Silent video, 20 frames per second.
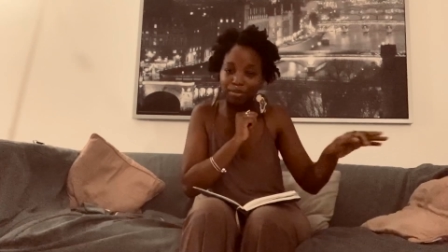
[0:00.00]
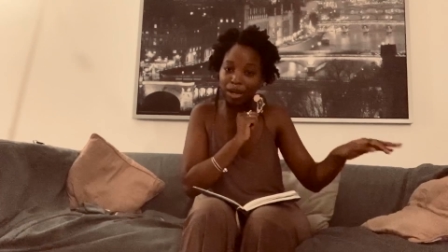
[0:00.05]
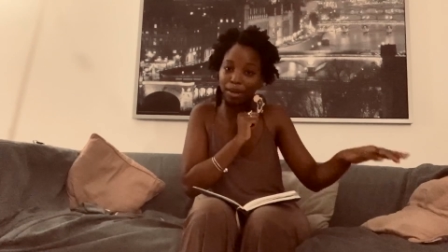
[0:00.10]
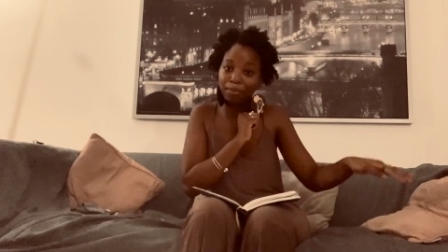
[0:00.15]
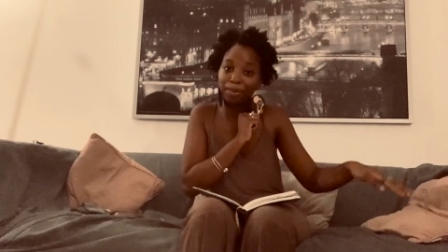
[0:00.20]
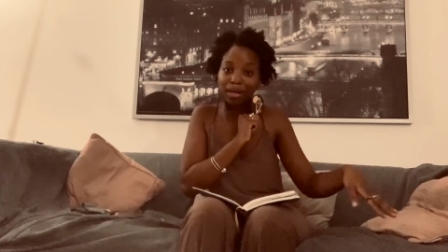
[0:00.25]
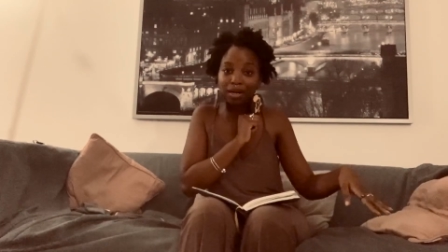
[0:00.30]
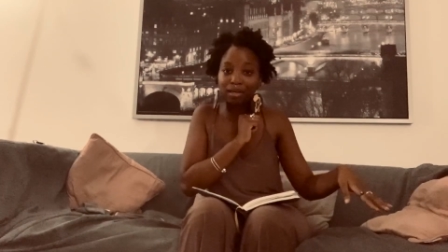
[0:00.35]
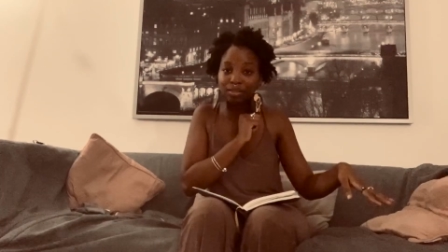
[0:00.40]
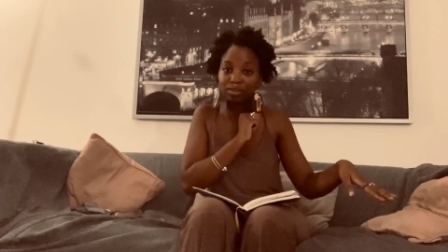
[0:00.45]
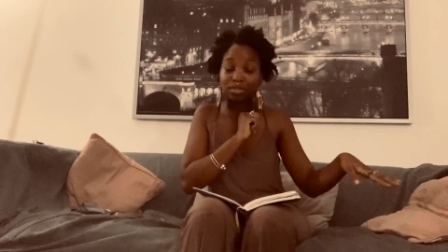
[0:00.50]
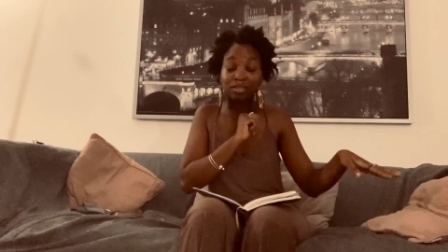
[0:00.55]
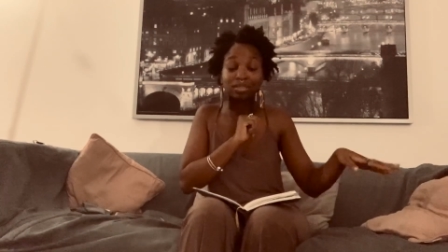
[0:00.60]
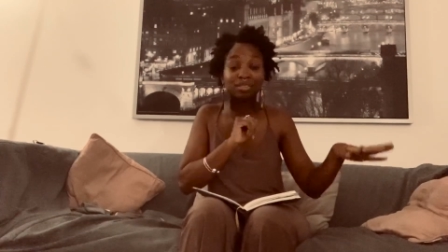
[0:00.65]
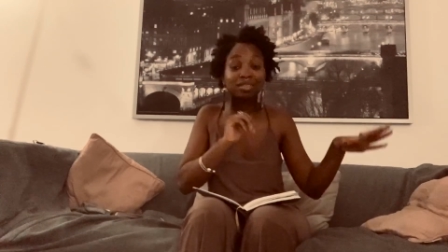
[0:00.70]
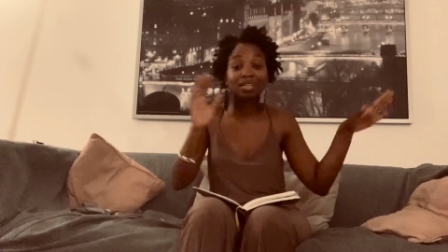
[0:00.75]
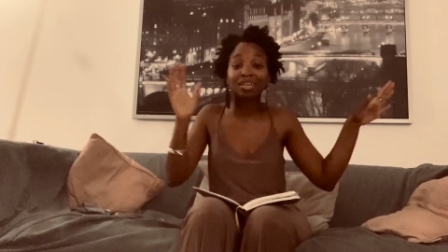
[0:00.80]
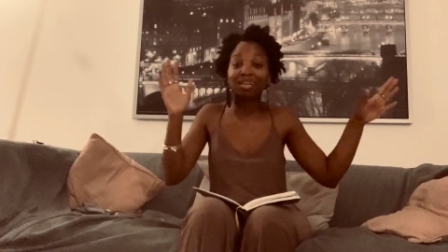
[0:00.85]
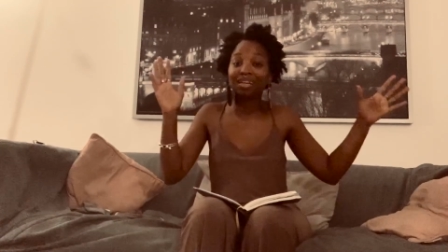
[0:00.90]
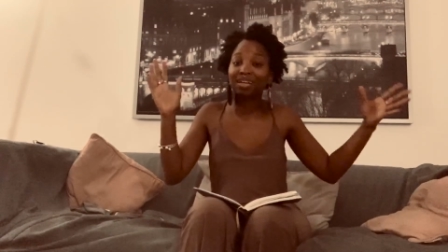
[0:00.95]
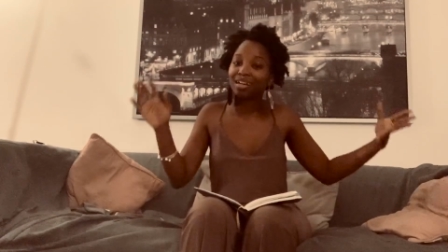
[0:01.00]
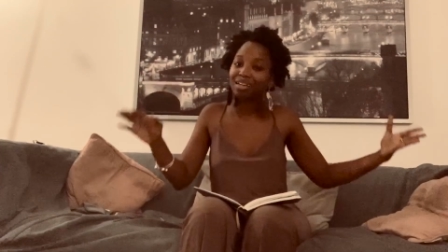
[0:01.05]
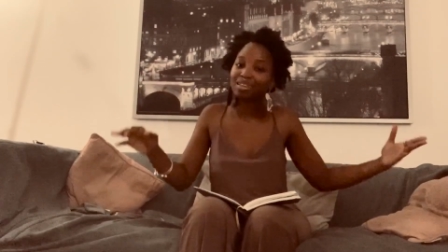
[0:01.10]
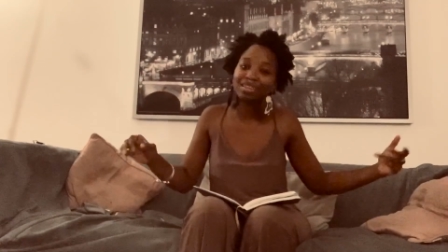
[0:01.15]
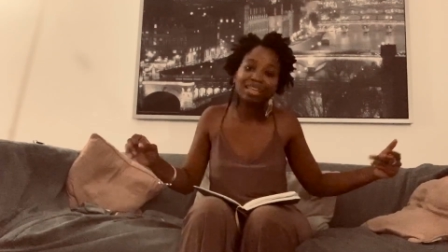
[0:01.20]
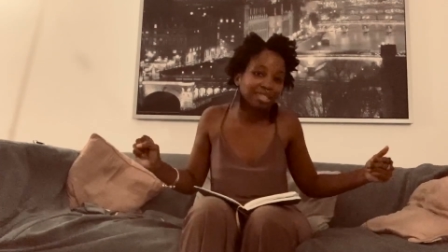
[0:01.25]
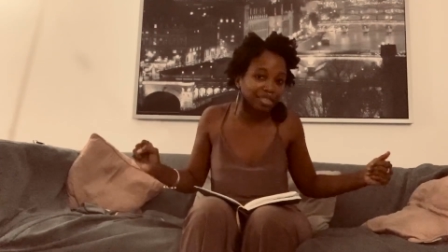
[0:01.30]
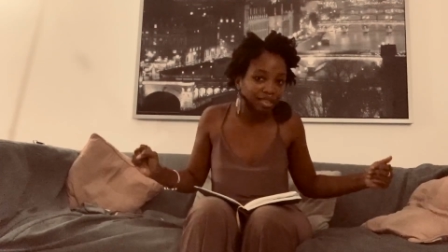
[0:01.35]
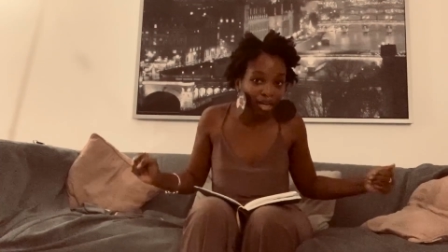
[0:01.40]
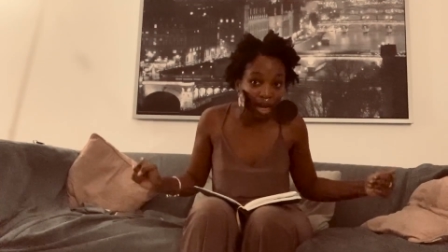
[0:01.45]
my purse.
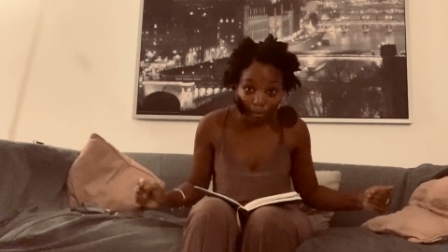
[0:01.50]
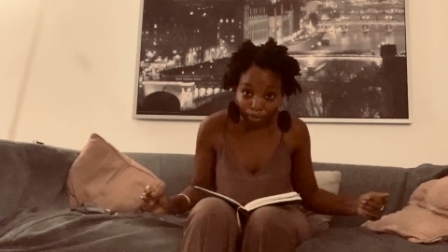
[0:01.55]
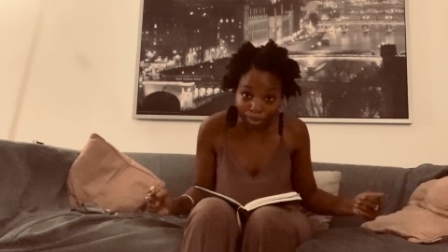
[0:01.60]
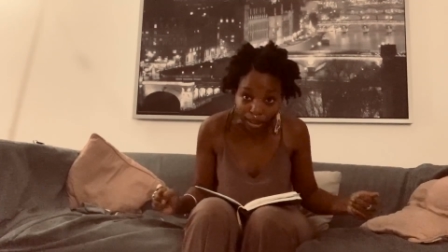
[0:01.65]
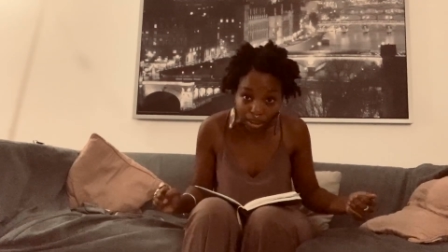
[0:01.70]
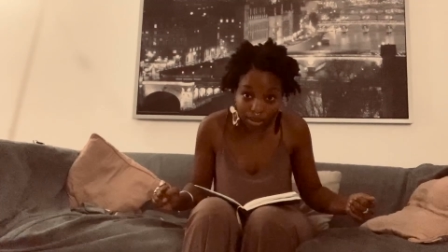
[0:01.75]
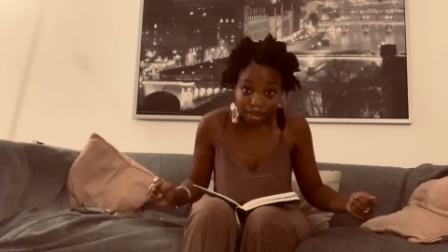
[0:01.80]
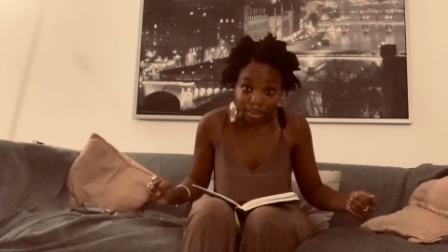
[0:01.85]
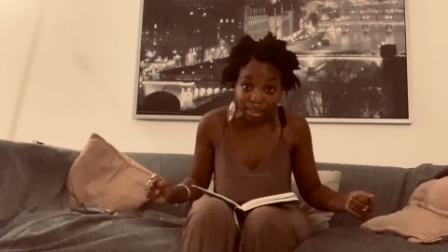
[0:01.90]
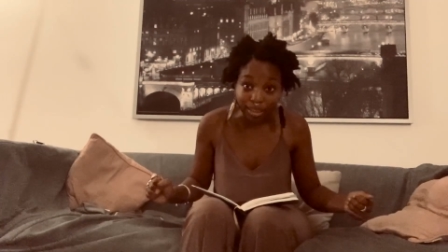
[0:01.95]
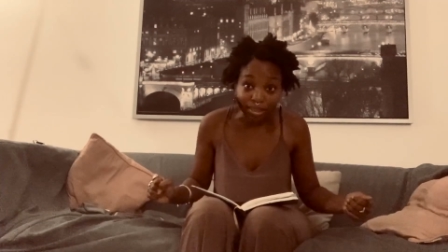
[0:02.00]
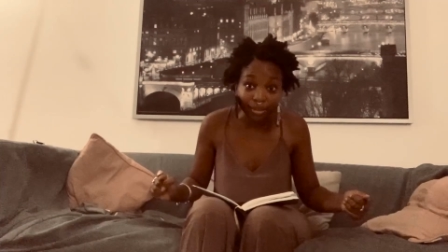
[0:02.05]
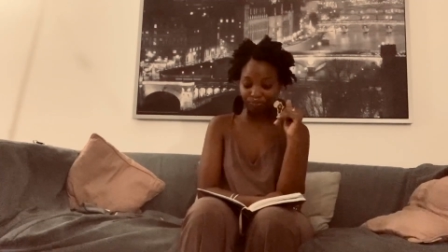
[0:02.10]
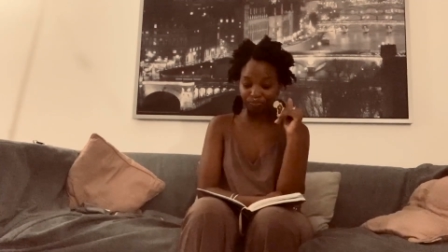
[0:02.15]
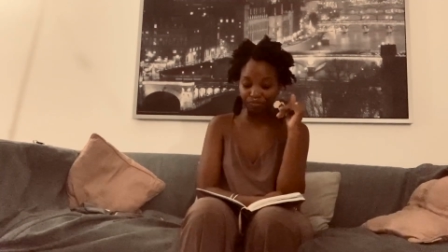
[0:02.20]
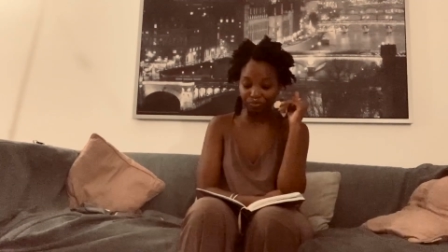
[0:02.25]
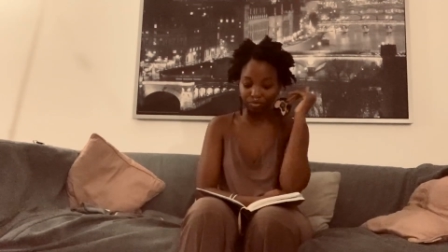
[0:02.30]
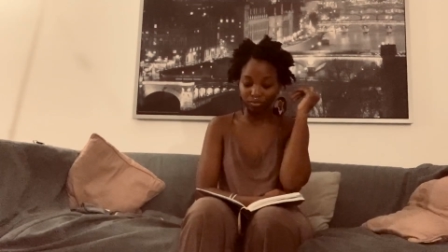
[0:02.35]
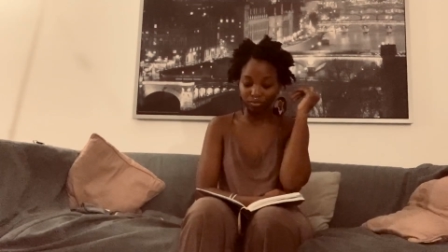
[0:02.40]
That's not me, sis.